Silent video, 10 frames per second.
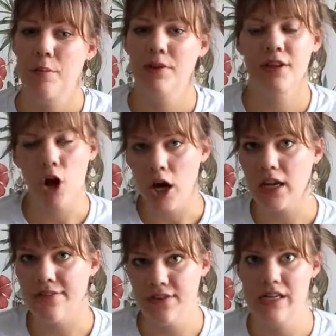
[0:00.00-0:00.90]
But there are
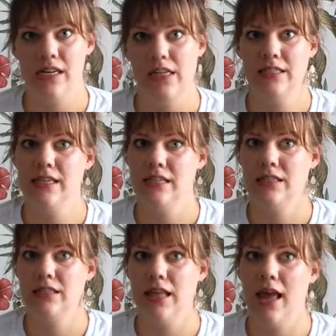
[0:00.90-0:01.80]

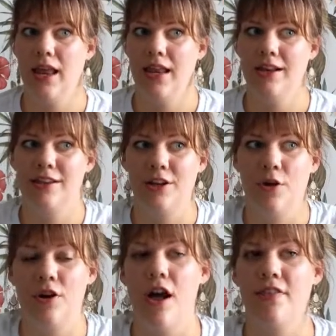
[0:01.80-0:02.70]
conveniences that, you know,
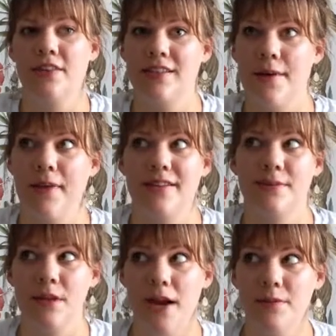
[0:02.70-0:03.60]
are not the same. Like
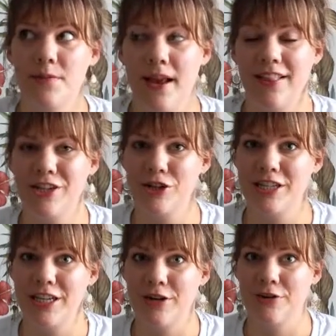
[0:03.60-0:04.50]
sometimes my
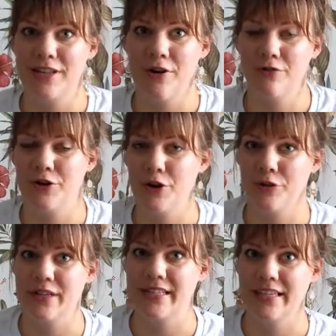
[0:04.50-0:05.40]
electricity goes out for no
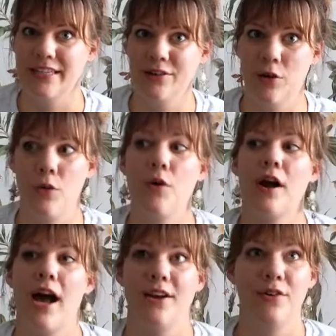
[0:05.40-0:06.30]
reason,
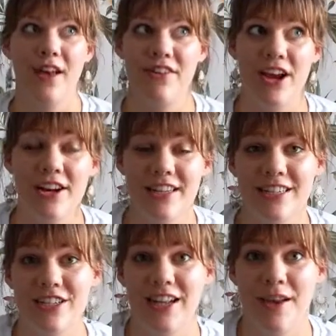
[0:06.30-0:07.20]
or I don't have air
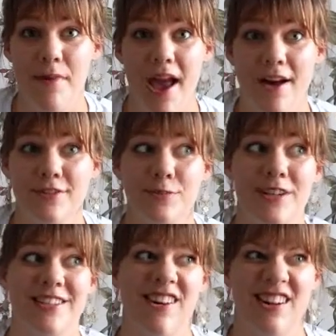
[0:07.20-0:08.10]
conditioning in my house,
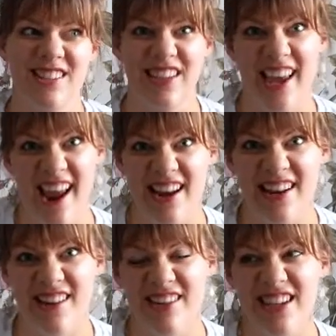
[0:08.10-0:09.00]
but it's constantly
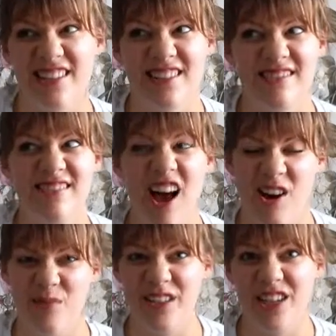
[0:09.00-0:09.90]
80 degrees and
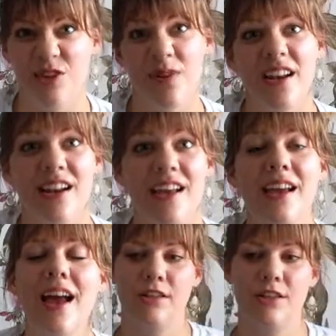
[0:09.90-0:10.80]
100% humidity.
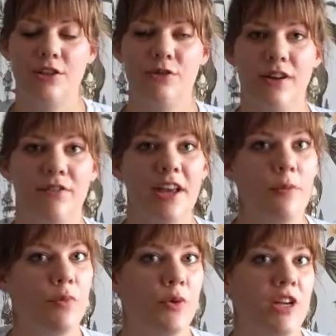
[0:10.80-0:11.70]
You definitely
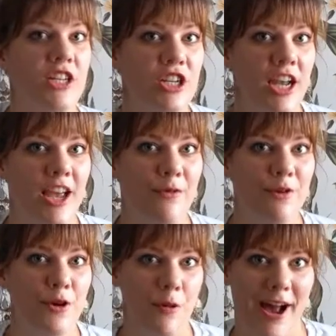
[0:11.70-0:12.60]
appreciate
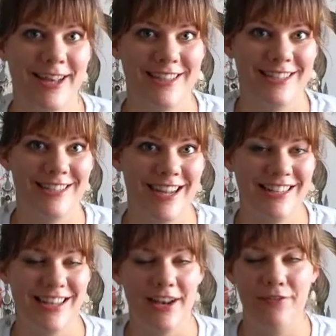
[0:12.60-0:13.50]
when you're back in the
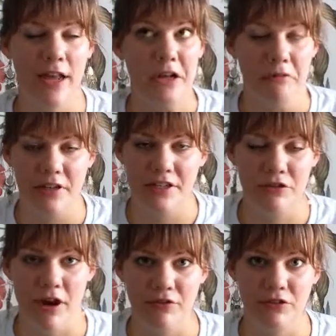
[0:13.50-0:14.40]
States, and if anyone has
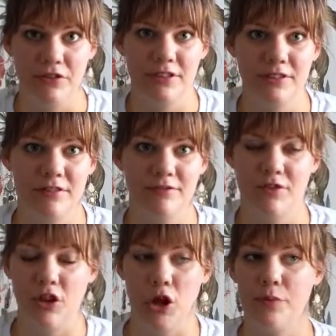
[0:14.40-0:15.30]
traveled
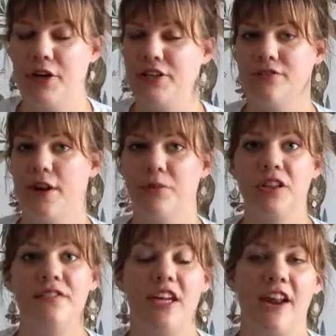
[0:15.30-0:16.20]
for long periods of time or
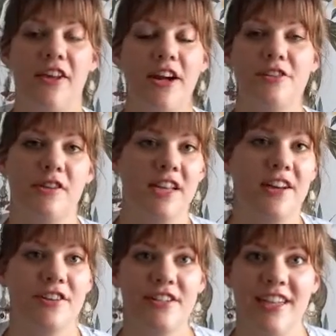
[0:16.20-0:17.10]
lived in another country, they
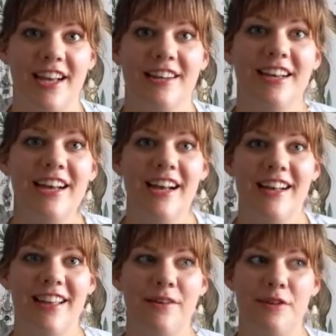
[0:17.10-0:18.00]
understand.
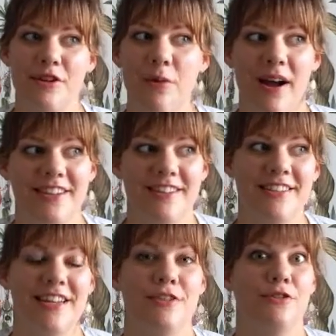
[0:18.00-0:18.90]
Like when you go back to the
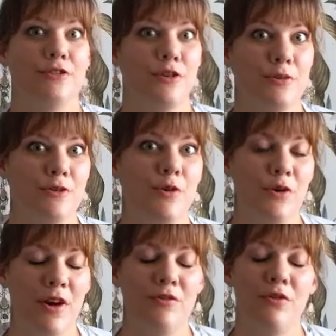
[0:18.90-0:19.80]
States, you're so much more
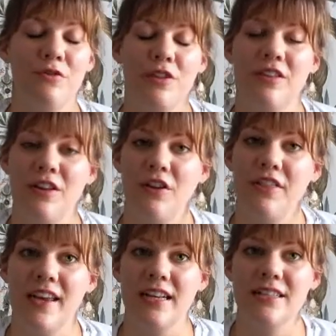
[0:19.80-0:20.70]
grateful for the little
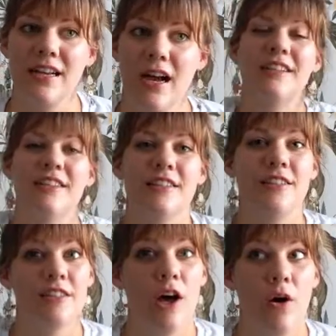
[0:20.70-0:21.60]
things.
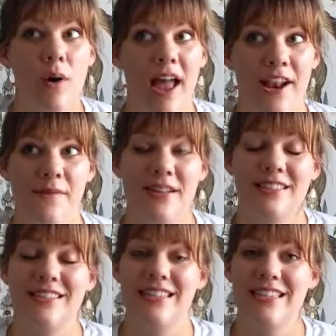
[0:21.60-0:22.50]
So anyways,
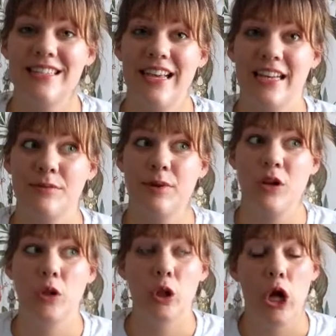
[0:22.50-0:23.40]
this has been
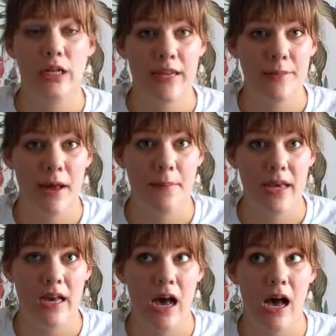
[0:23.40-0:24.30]
a long time
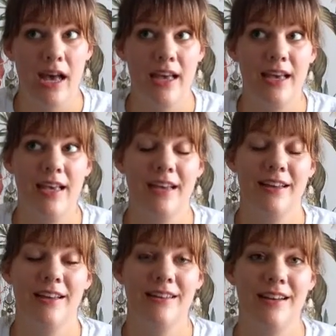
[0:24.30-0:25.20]
coming. I
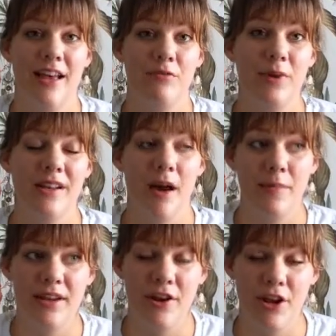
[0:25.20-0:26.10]
have been
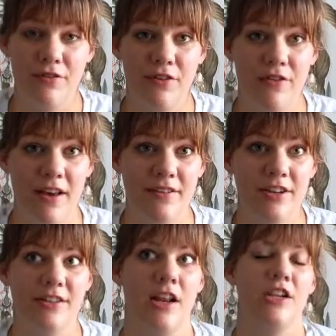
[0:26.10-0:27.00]
coming down here for 5
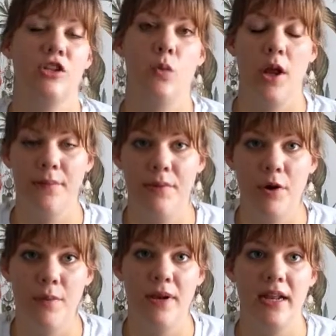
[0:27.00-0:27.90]
years and I just want to be
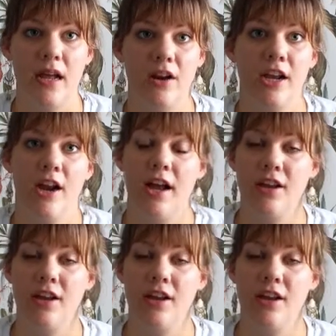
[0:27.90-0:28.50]
permanent down here.